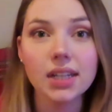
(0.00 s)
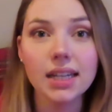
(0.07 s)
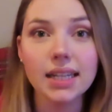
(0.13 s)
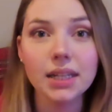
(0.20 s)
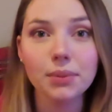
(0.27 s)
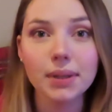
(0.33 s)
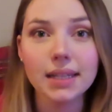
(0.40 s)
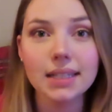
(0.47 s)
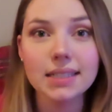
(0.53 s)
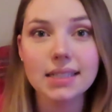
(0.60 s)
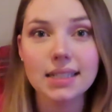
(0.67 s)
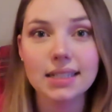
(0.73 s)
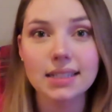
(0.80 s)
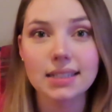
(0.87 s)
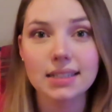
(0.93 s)
Anyways,
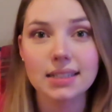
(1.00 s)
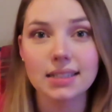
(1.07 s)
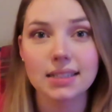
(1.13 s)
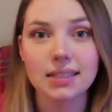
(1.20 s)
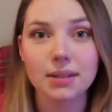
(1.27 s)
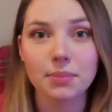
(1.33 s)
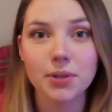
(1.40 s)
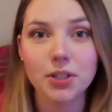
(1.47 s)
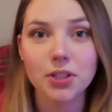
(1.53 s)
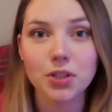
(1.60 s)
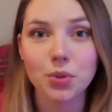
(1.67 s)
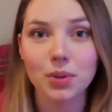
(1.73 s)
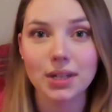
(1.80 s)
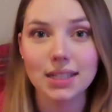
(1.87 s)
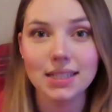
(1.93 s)
it is December
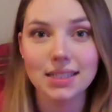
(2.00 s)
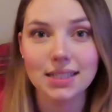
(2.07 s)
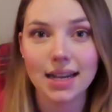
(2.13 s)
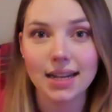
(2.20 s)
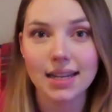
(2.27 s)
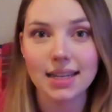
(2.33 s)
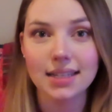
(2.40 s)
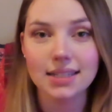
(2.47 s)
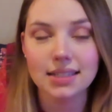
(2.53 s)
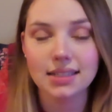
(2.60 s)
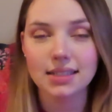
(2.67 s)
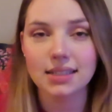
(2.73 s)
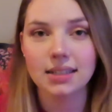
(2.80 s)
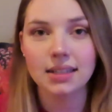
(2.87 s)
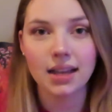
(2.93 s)
22nd.
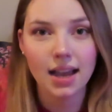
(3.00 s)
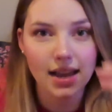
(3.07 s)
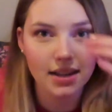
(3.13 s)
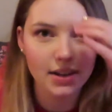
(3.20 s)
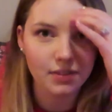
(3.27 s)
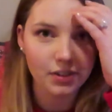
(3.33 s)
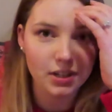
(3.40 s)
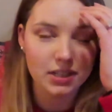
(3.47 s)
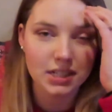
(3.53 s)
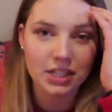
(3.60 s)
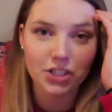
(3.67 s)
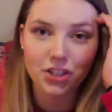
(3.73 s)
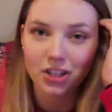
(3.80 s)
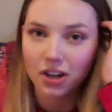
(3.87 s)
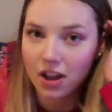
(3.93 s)
I had every
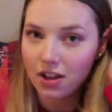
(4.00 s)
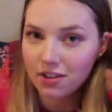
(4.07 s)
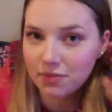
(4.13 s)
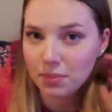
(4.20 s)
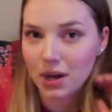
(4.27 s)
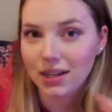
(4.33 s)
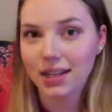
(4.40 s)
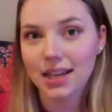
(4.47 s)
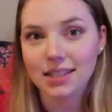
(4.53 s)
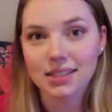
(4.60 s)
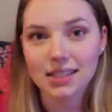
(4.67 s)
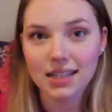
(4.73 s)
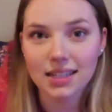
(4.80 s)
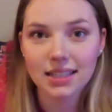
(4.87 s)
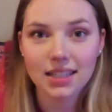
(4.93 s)
intention of
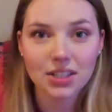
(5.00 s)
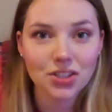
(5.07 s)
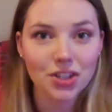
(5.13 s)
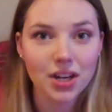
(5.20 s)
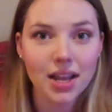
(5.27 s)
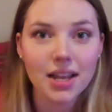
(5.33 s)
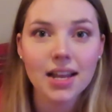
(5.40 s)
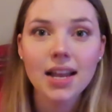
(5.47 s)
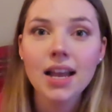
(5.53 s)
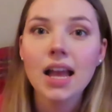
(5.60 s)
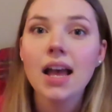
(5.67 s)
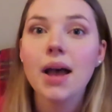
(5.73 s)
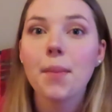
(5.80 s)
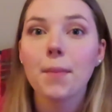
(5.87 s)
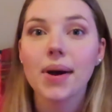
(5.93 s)
podcasting yesterday,
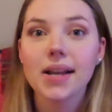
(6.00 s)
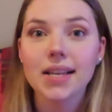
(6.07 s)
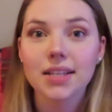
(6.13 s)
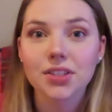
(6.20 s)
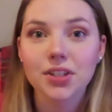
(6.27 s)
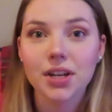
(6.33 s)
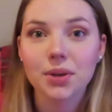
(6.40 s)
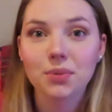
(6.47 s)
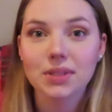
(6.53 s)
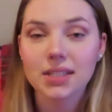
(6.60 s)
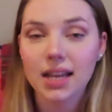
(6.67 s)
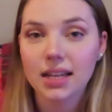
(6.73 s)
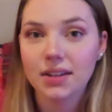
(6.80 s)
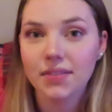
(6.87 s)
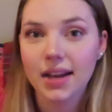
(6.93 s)
but yesterday was
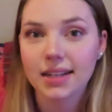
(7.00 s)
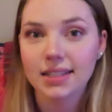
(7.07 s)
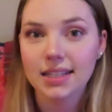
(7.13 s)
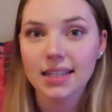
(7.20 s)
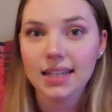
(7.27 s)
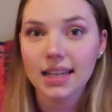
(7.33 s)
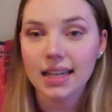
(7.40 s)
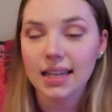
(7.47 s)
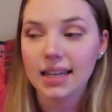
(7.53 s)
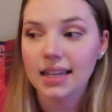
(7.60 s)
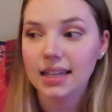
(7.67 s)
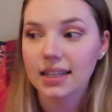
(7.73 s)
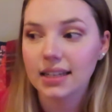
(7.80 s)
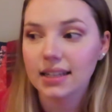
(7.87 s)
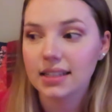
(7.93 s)
kind of hectic,
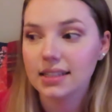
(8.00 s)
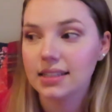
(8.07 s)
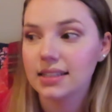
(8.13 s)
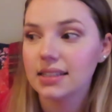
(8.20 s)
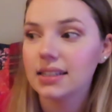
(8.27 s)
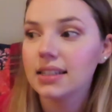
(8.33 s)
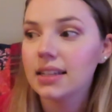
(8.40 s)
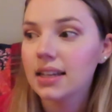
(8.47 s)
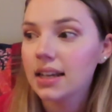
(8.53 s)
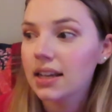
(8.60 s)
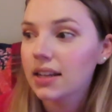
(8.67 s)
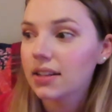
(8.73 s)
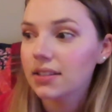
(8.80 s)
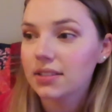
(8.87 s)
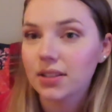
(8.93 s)
and
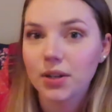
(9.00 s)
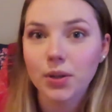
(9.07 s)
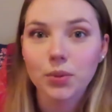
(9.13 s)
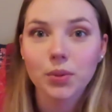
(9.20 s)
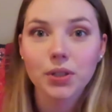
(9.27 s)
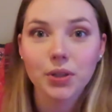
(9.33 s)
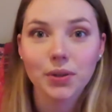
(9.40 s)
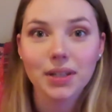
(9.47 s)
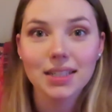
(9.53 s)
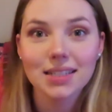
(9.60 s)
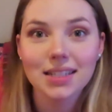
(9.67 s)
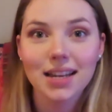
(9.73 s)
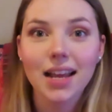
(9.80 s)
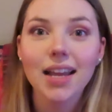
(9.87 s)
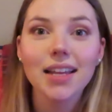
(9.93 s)
so we're doing it
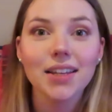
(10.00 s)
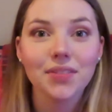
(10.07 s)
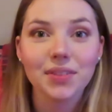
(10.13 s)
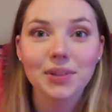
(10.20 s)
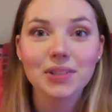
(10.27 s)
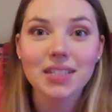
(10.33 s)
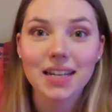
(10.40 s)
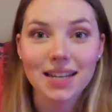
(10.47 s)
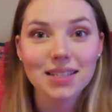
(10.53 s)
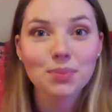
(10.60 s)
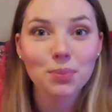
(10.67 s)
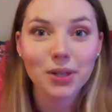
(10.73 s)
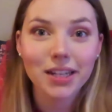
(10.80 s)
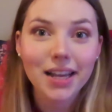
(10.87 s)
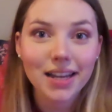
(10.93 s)
today, even though today is
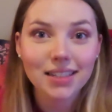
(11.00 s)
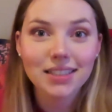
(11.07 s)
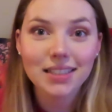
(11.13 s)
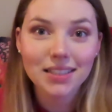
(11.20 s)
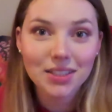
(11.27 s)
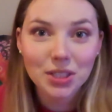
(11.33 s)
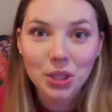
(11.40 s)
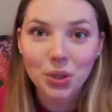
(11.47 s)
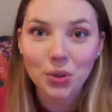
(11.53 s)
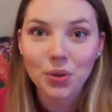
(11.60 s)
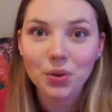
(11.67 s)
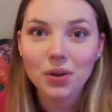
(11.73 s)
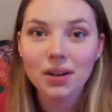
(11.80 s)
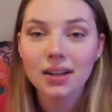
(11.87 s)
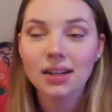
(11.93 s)
pretty hectic
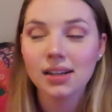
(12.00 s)
too.